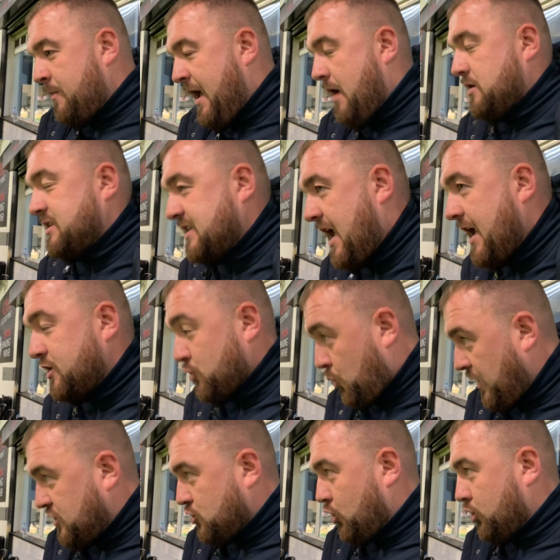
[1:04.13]
be out of sight. So
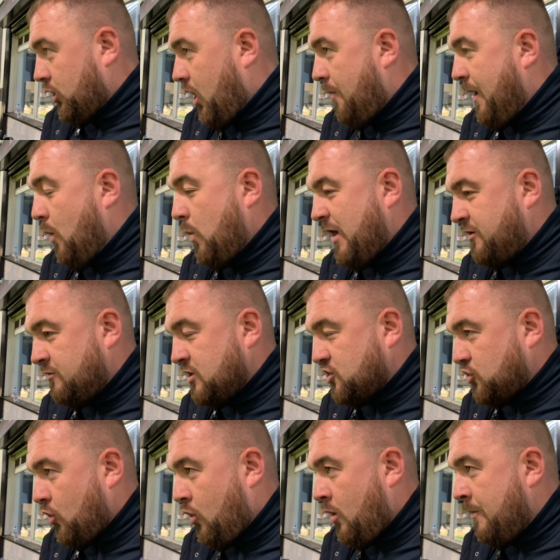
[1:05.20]
we talked a lot about weather and the
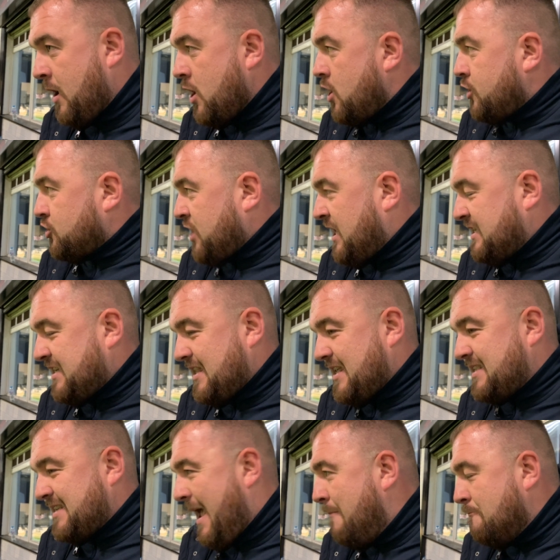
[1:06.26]
storm, trying to take the
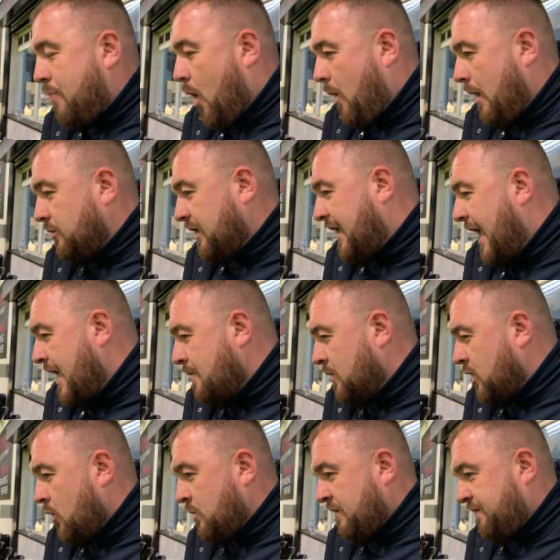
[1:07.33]
tempo out of the game
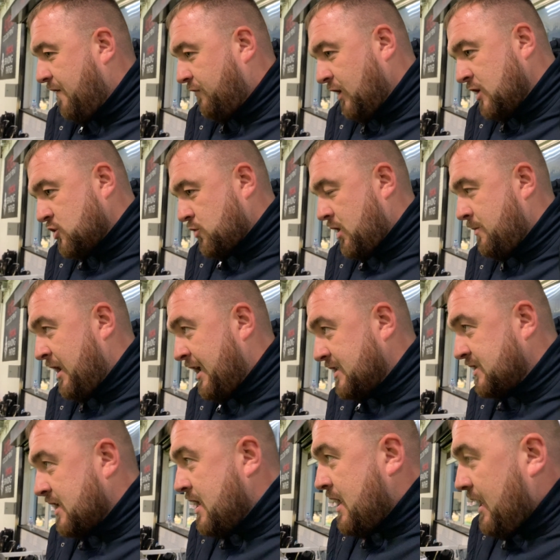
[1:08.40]
in the opening 15, 20
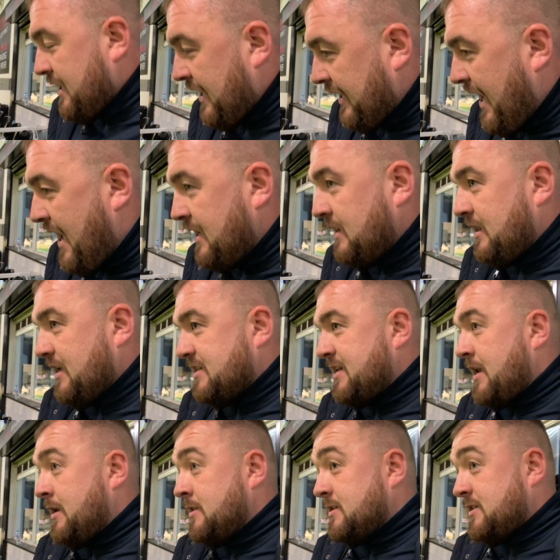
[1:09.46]
minutes, and then getting in the
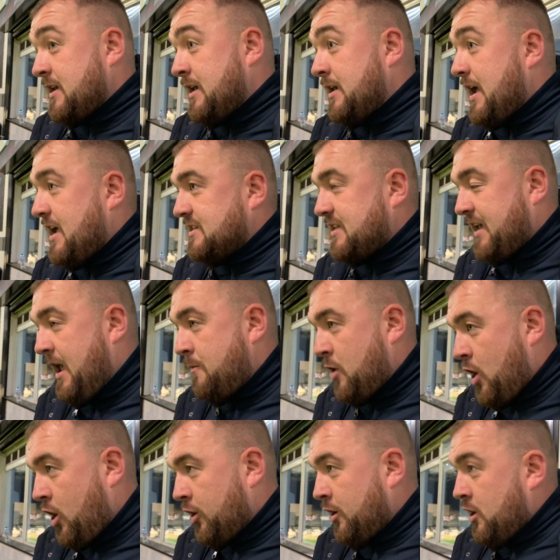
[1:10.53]
ascendancy as the game
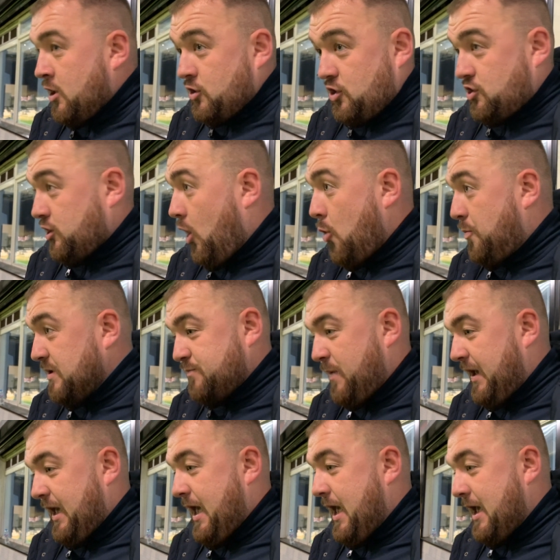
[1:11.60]
went on. The slope is
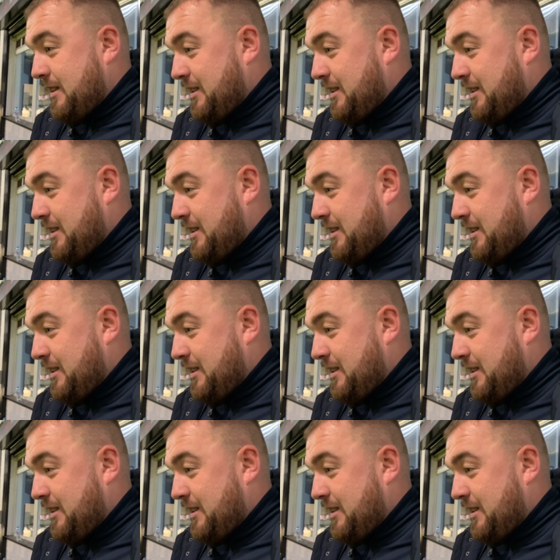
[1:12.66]
bigger here